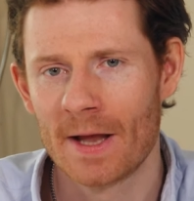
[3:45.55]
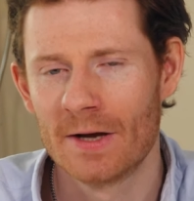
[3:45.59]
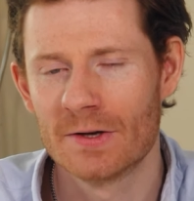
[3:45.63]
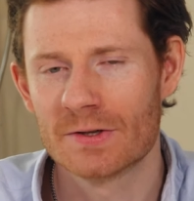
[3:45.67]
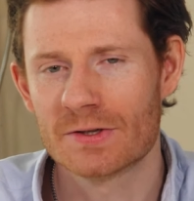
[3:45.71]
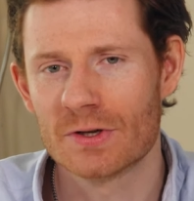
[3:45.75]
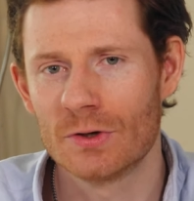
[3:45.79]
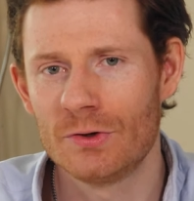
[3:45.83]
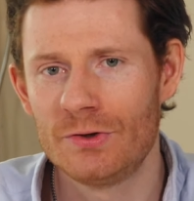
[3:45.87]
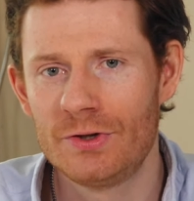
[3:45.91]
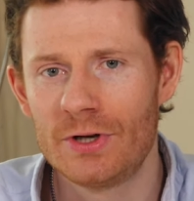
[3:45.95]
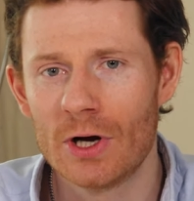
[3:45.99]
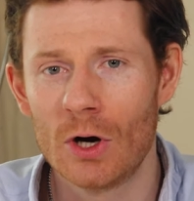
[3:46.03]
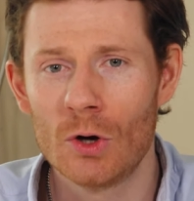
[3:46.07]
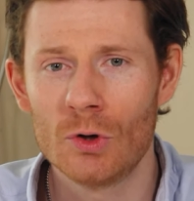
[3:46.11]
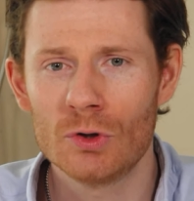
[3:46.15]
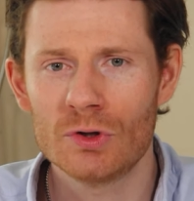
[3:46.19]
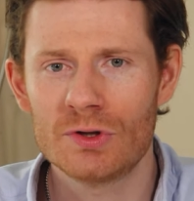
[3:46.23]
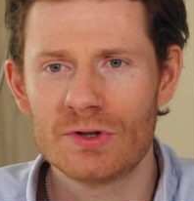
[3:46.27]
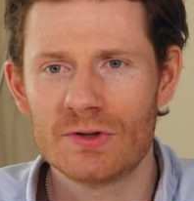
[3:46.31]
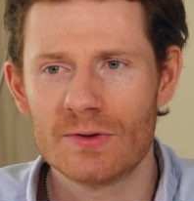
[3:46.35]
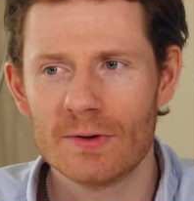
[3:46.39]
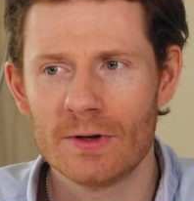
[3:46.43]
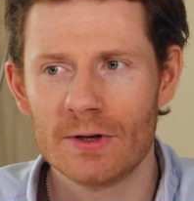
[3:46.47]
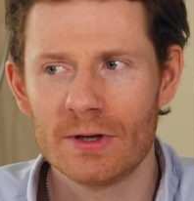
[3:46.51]
So
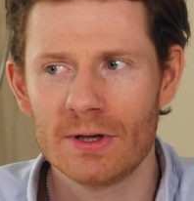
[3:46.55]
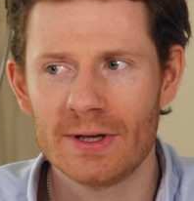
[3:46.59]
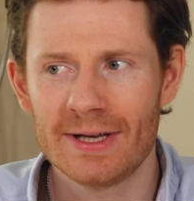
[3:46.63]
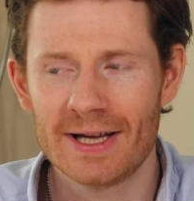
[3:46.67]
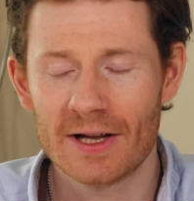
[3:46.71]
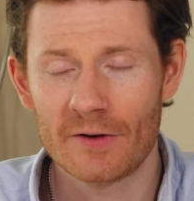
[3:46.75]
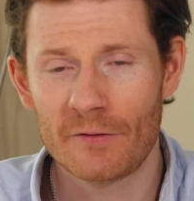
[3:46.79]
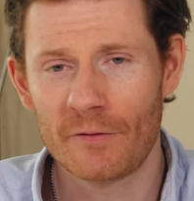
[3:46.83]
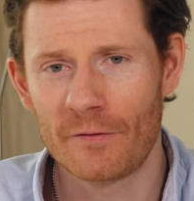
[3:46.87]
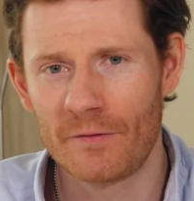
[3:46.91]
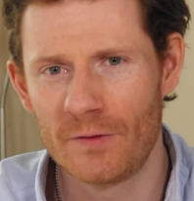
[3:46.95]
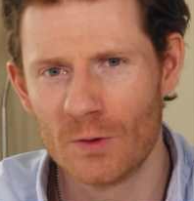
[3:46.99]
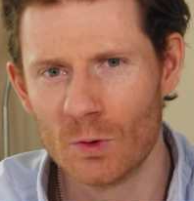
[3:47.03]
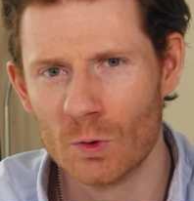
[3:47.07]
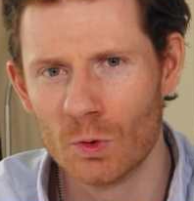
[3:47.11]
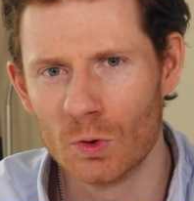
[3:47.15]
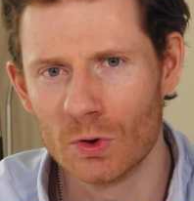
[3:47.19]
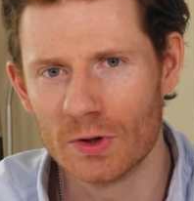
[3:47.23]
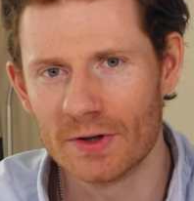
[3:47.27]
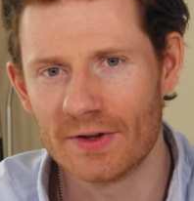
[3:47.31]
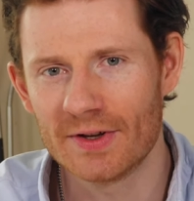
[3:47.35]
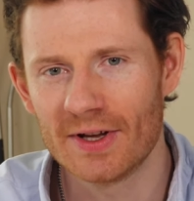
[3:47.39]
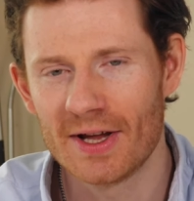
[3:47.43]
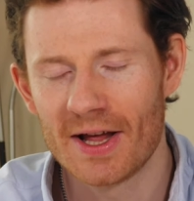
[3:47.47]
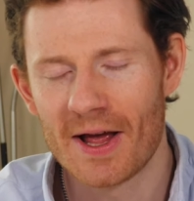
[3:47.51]
don't get
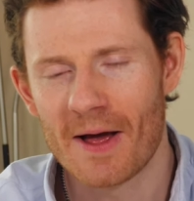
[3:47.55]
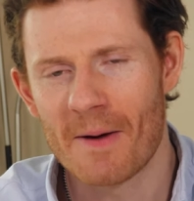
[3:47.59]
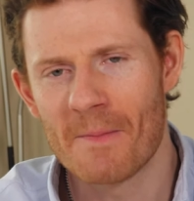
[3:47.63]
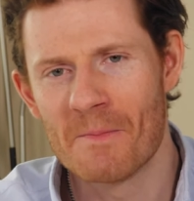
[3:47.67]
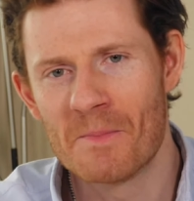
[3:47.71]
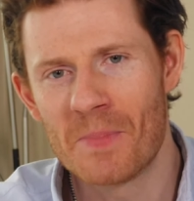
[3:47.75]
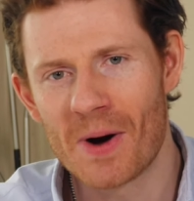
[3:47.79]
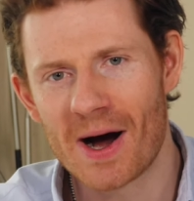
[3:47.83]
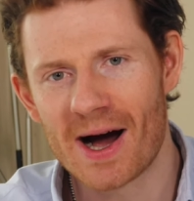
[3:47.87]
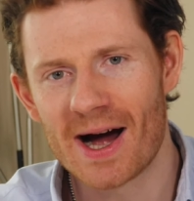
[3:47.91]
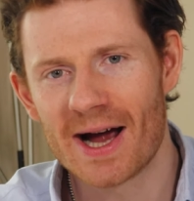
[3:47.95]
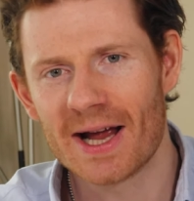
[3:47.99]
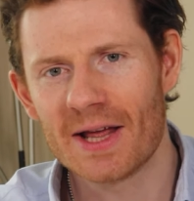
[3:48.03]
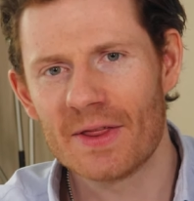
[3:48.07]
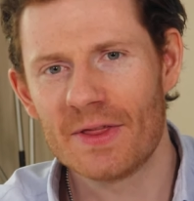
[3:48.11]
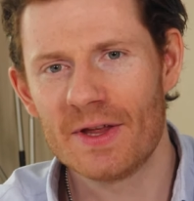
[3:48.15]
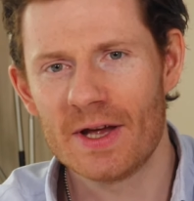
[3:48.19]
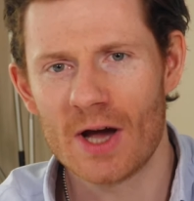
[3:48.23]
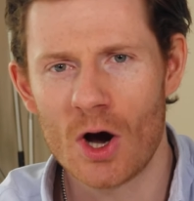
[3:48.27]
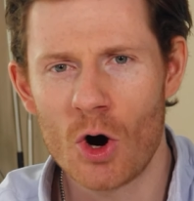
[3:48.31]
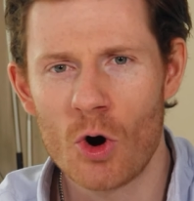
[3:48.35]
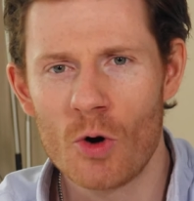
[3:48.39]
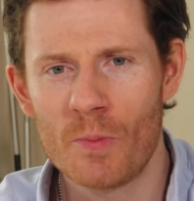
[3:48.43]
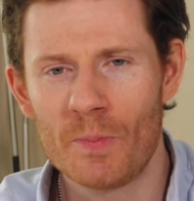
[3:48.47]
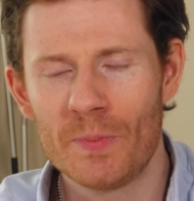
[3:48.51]
fooled by the
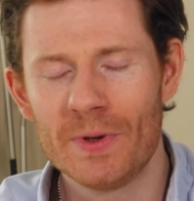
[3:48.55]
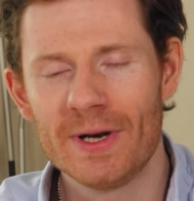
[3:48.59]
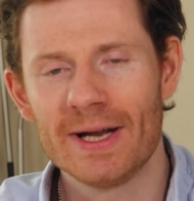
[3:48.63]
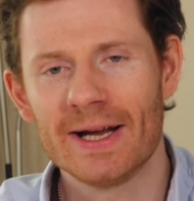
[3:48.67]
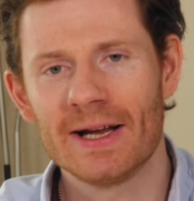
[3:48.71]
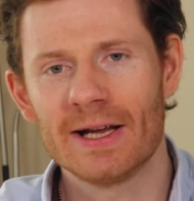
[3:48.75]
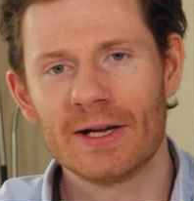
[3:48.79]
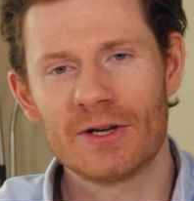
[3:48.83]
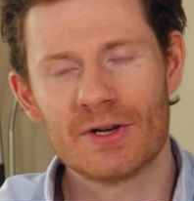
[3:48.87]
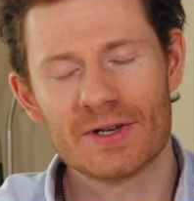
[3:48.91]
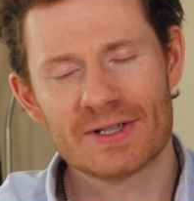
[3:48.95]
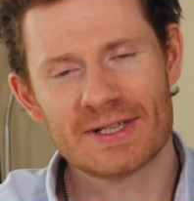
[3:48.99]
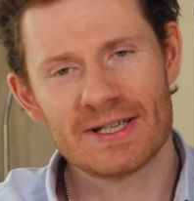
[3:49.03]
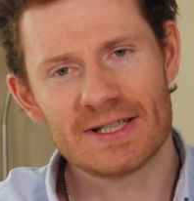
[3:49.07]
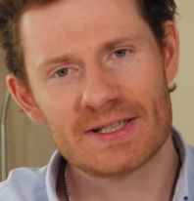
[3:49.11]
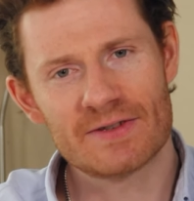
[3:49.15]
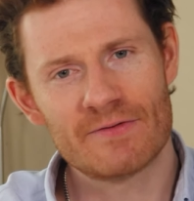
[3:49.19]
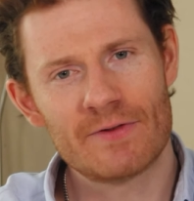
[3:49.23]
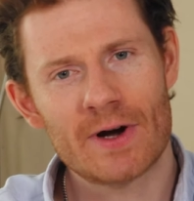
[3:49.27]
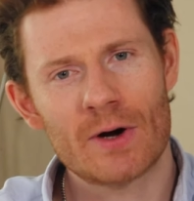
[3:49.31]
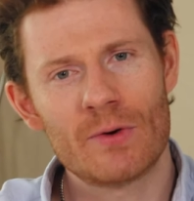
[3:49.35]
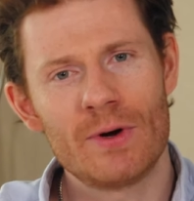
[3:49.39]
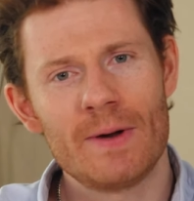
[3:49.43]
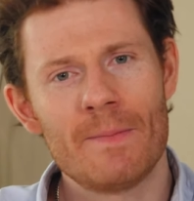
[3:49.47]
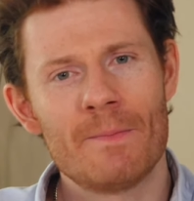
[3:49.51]
opening because it's a
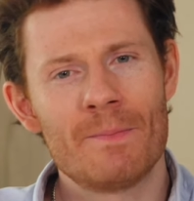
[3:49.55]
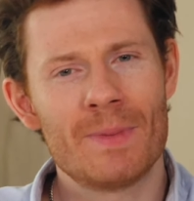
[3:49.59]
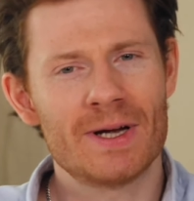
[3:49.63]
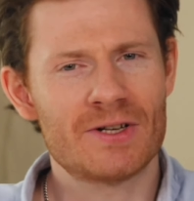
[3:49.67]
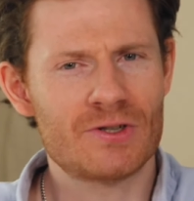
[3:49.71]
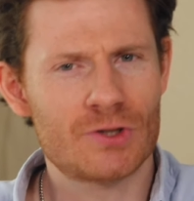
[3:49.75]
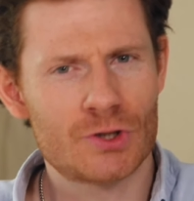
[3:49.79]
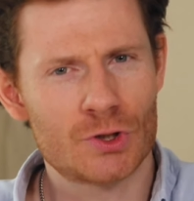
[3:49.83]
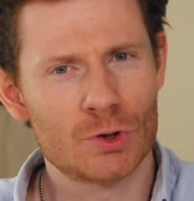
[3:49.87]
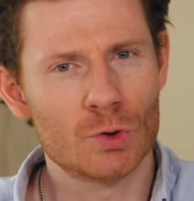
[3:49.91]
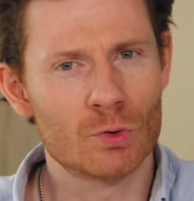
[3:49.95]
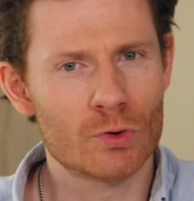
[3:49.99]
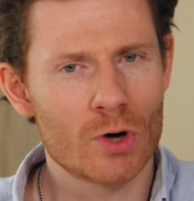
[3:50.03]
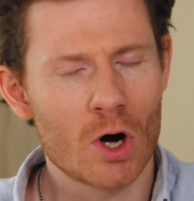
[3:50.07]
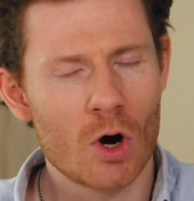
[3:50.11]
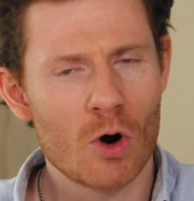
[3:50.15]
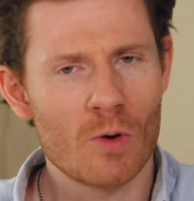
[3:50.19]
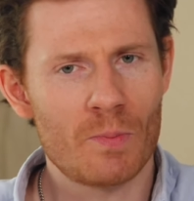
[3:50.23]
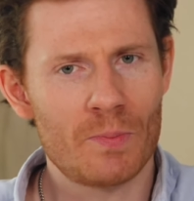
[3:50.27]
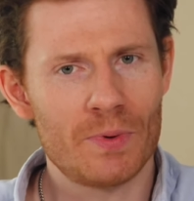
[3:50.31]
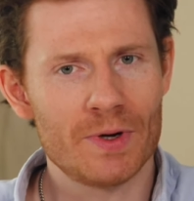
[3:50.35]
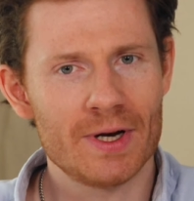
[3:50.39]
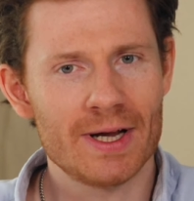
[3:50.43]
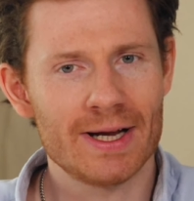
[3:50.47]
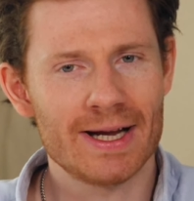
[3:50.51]
very mature
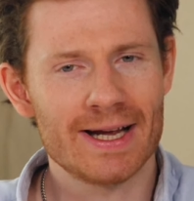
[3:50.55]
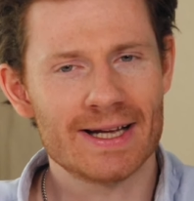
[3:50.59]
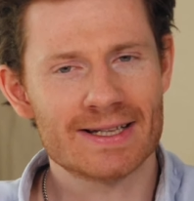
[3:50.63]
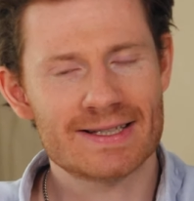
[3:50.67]
opening.